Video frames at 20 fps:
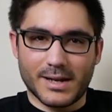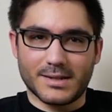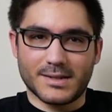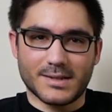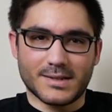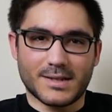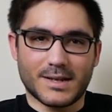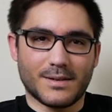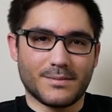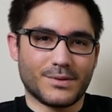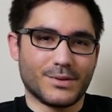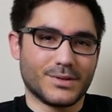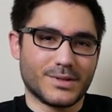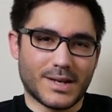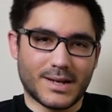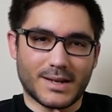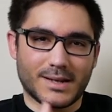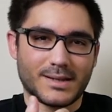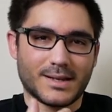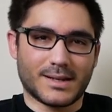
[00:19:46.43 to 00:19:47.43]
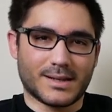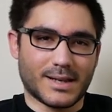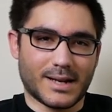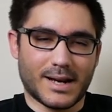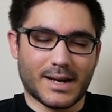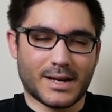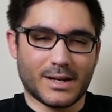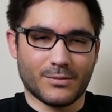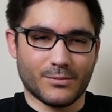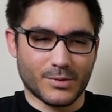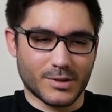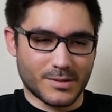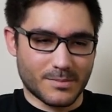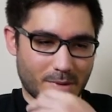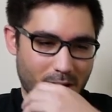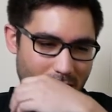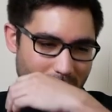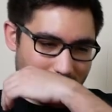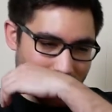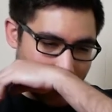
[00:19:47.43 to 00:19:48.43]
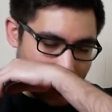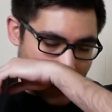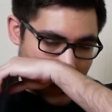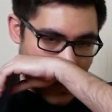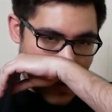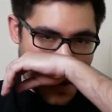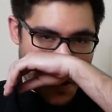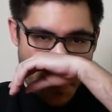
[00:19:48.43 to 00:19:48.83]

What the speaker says: to see if there's anything that I can respond to.